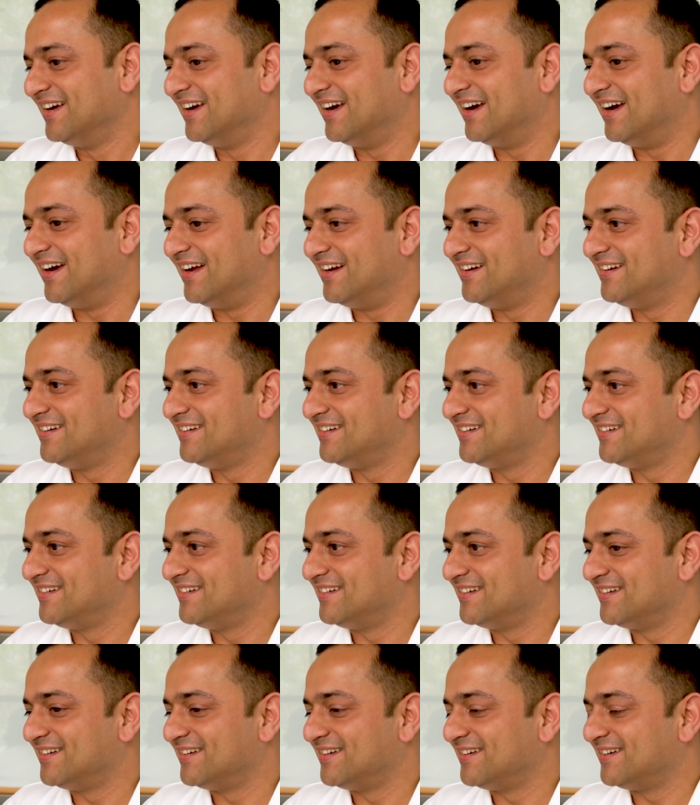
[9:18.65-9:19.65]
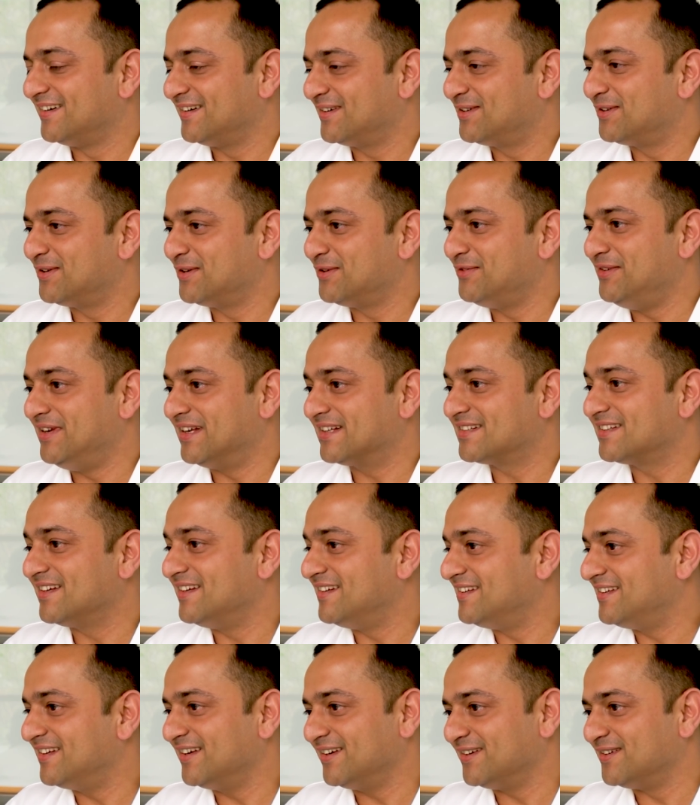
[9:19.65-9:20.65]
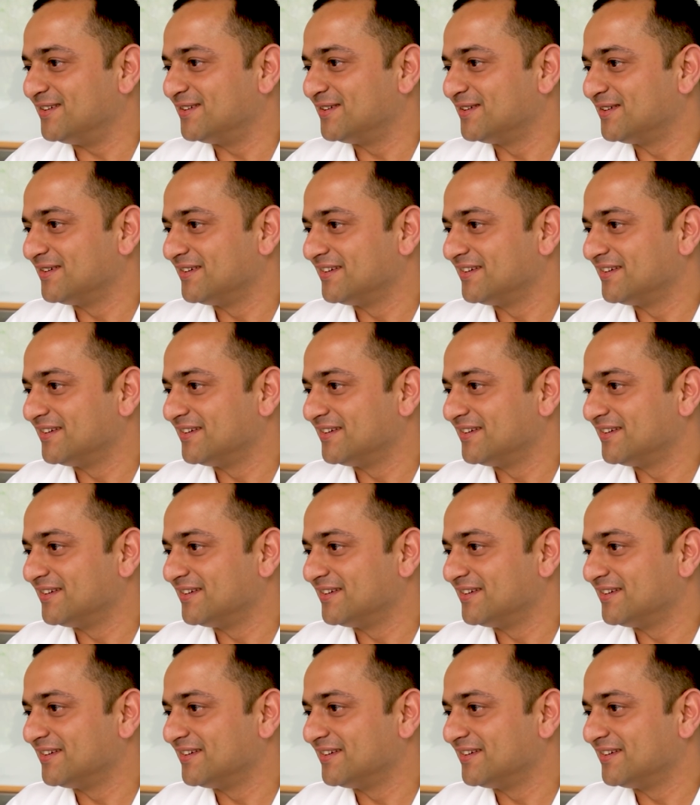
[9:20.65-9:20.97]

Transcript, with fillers: And uh, I told him, yes, I did.